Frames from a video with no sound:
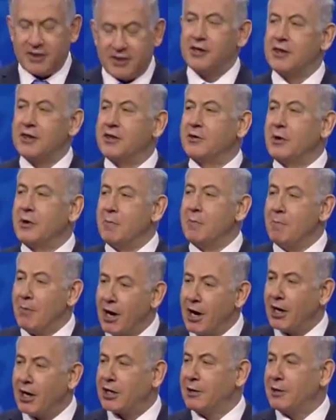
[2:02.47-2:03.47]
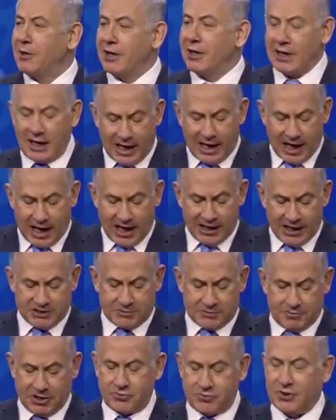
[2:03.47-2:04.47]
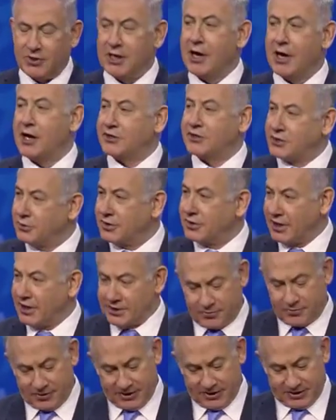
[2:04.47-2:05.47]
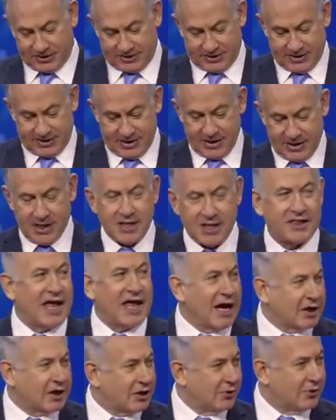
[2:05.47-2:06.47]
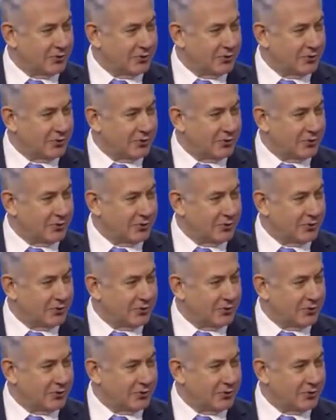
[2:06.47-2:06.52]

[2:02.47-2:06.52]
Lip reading: the remarkable alliance between our two countries. Thank you.